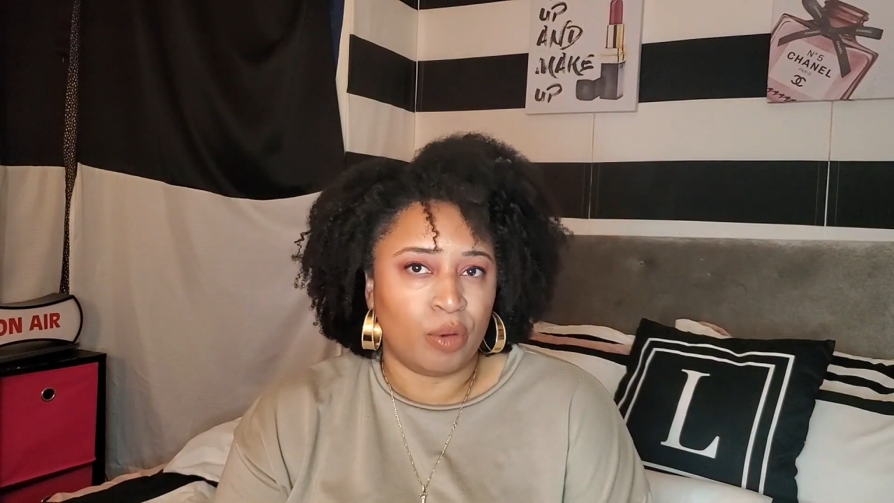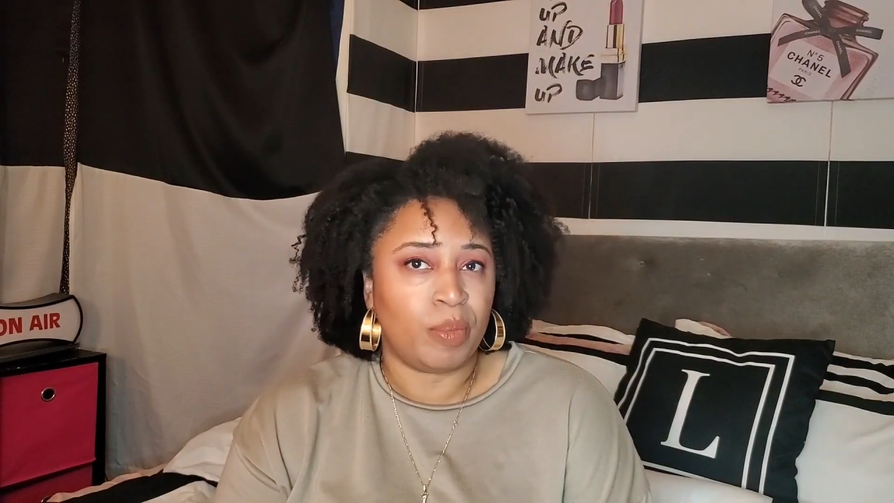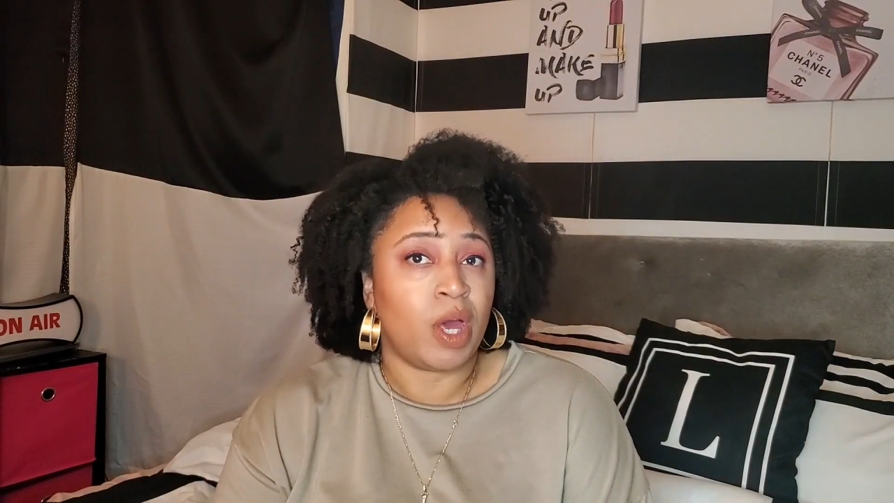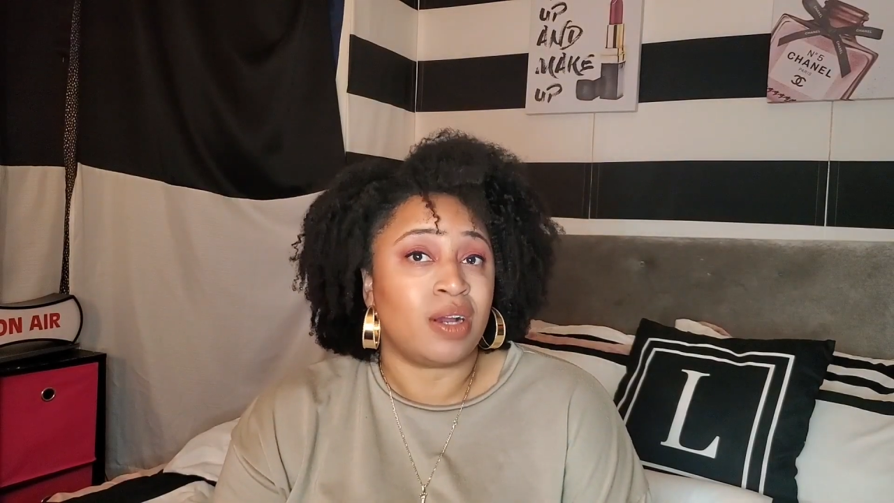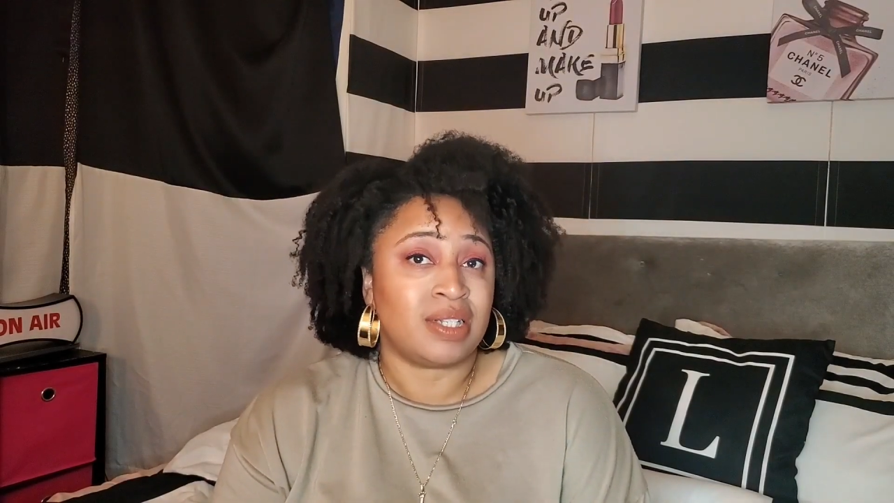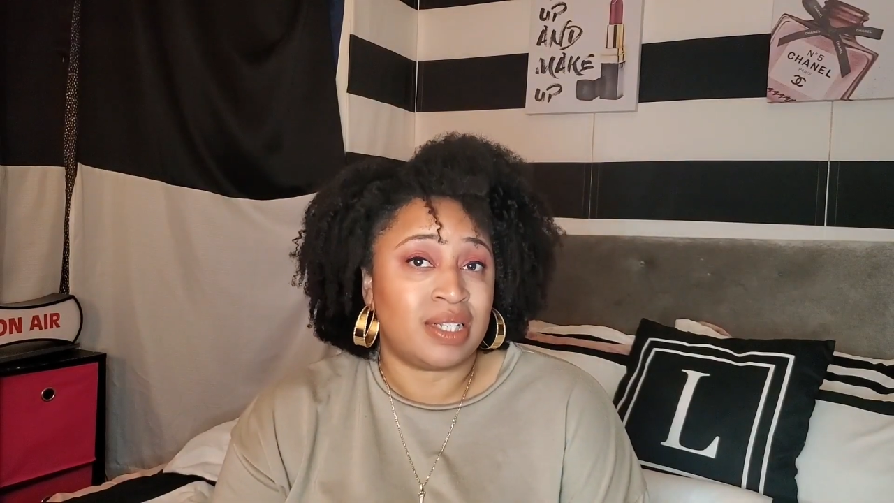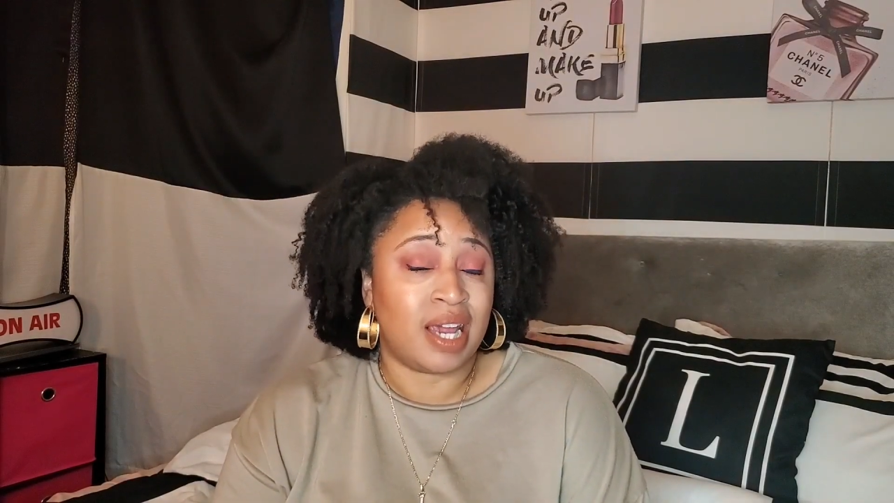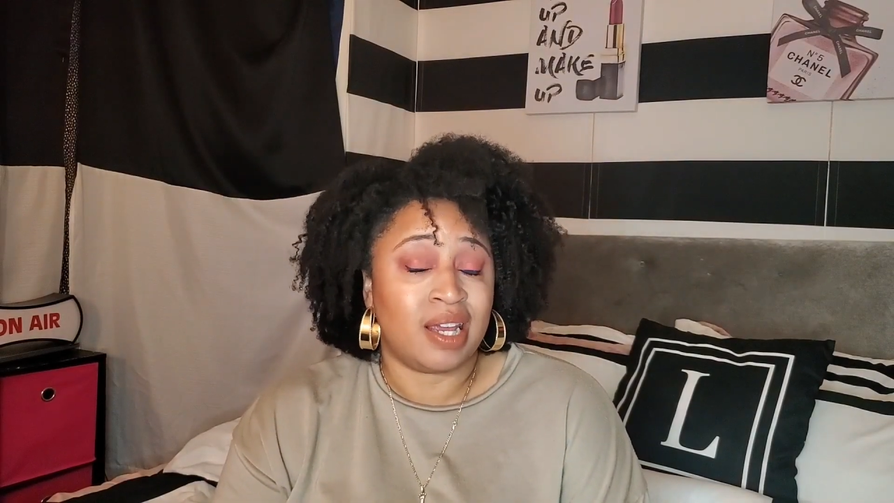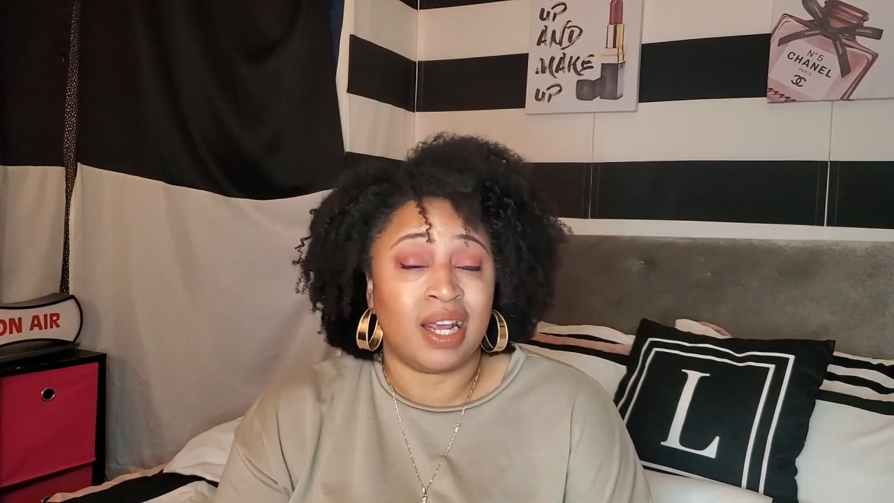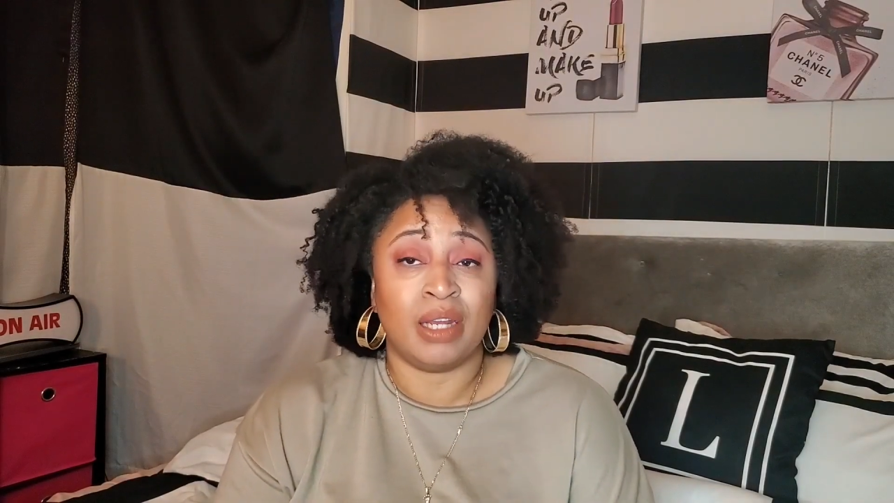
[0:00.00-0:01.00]
block
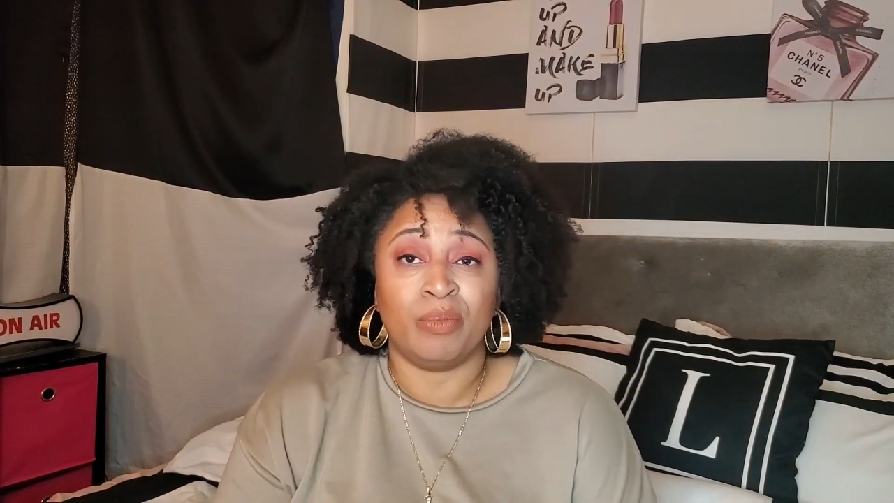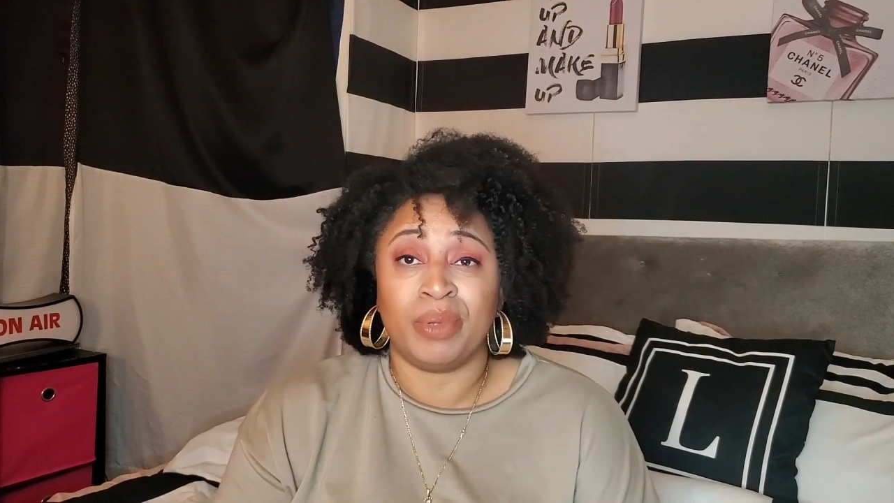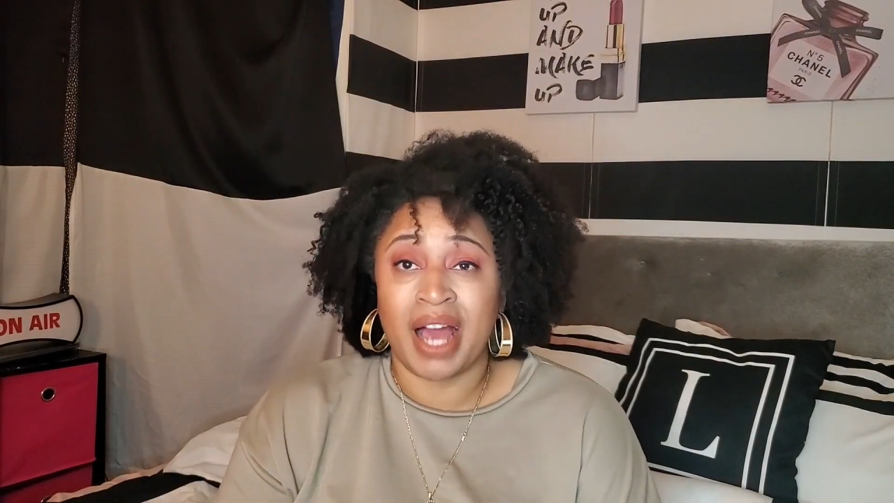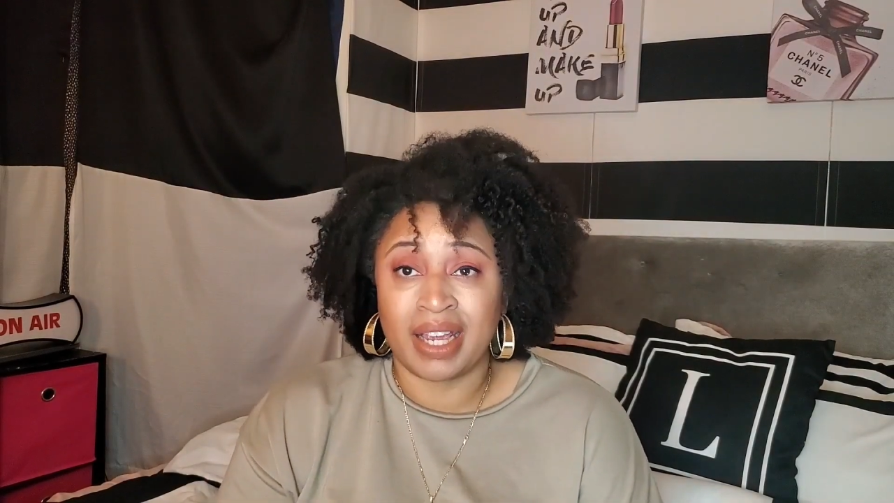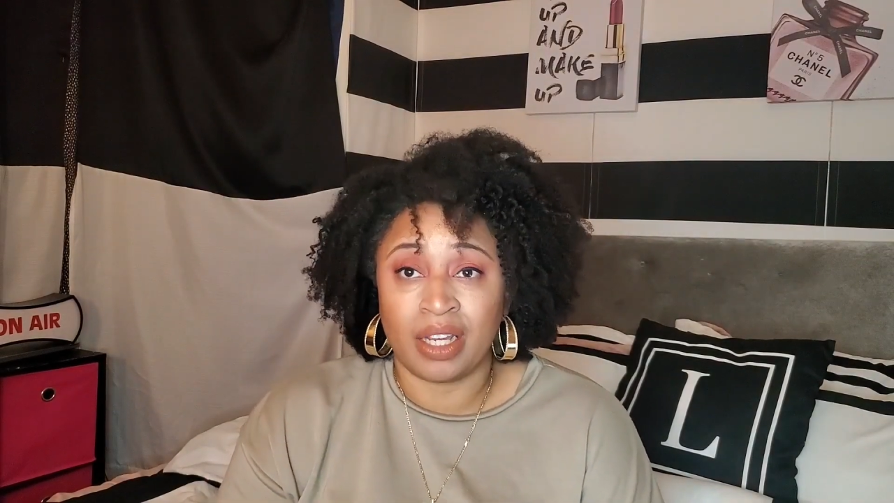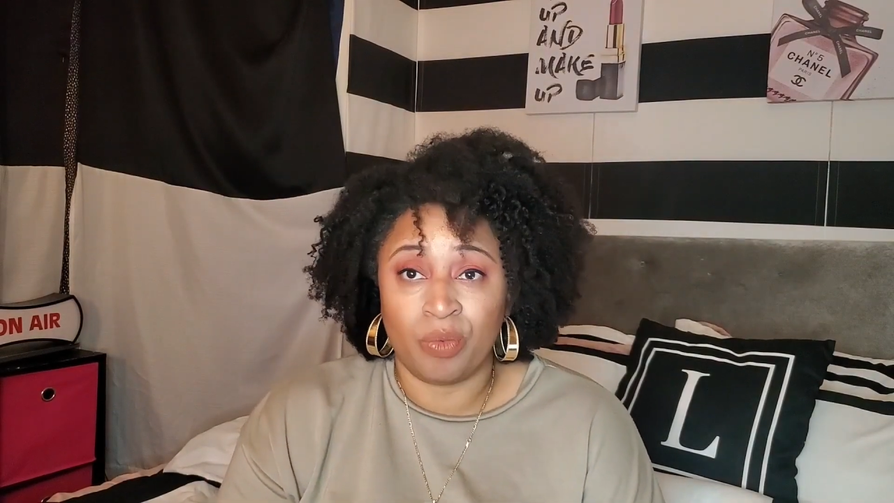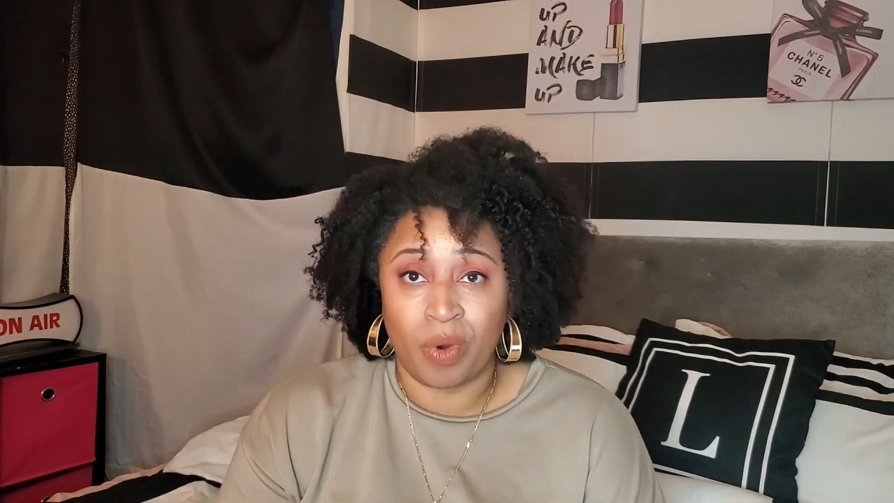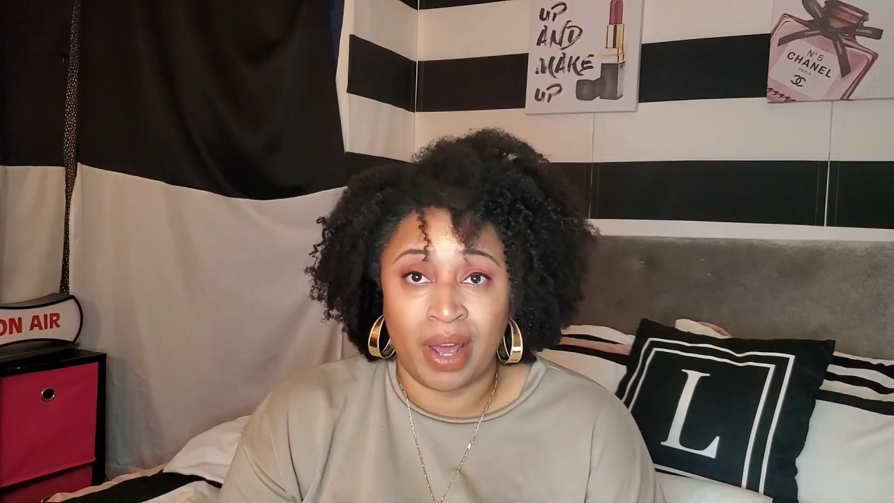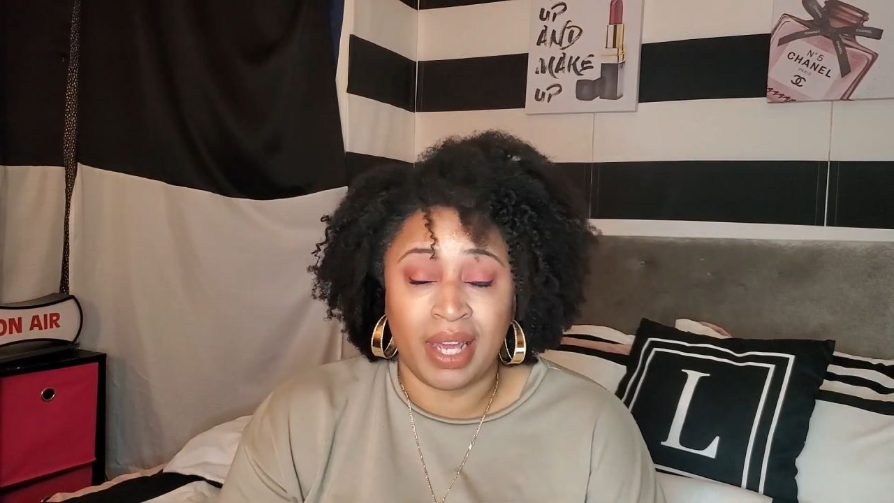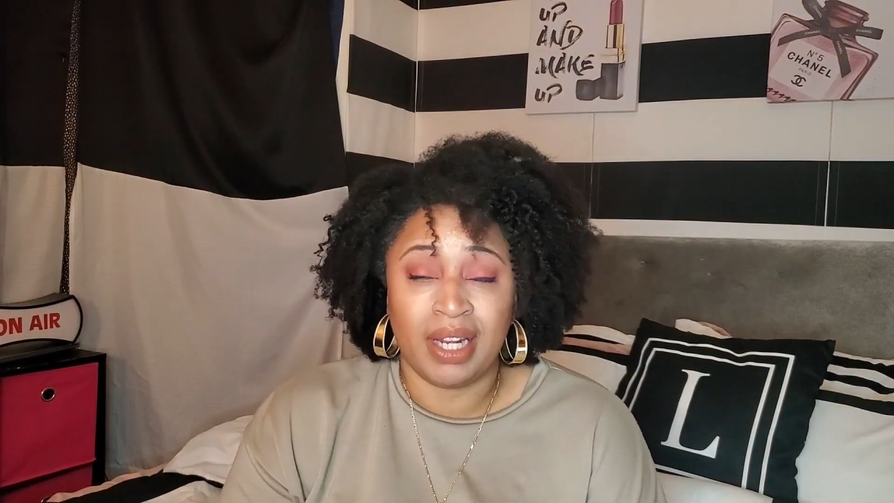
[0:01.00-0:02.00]
set in black and
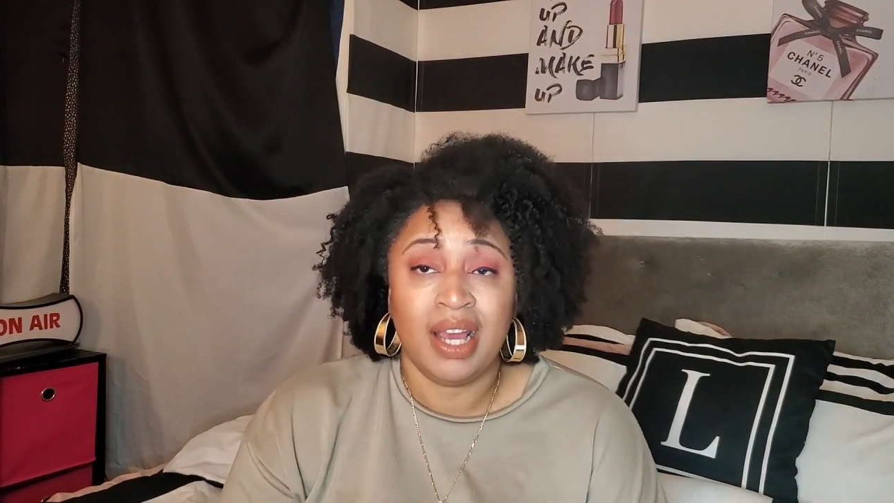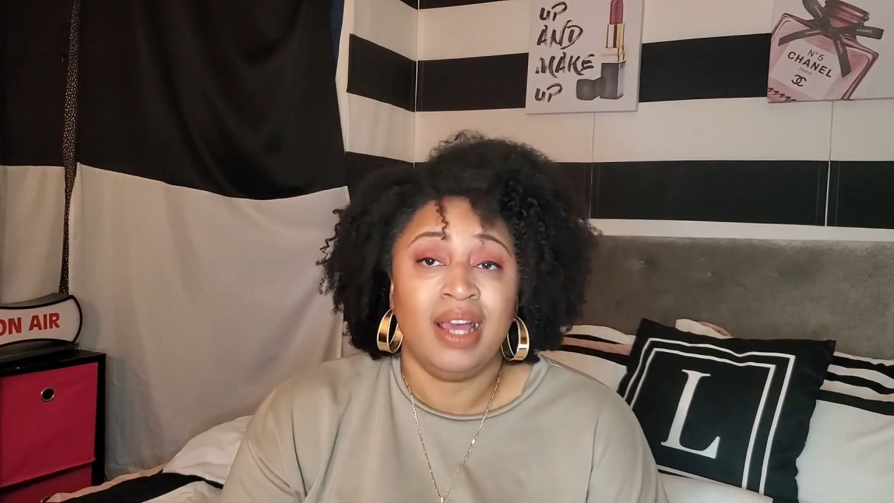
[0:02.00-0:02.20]
white.